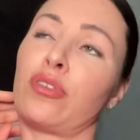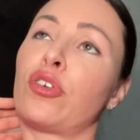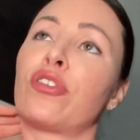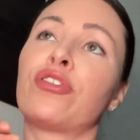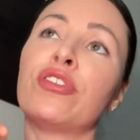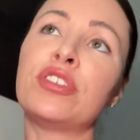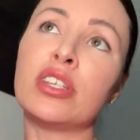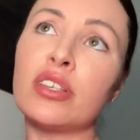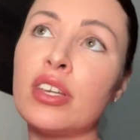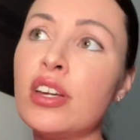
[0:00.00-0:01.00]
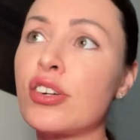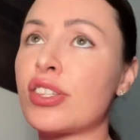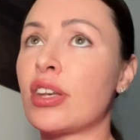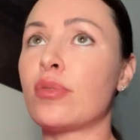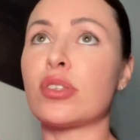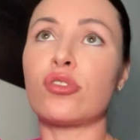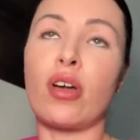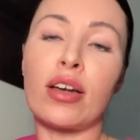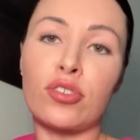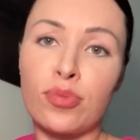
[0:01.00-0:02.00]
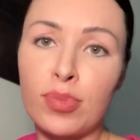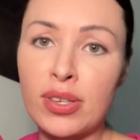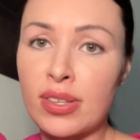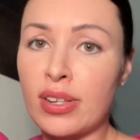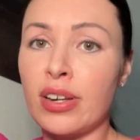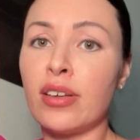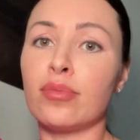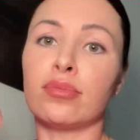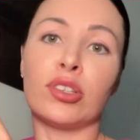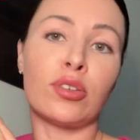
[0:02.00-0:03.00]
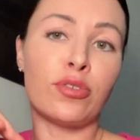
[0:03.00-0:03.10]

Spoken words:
for 15 years I was trying to be slim, you know.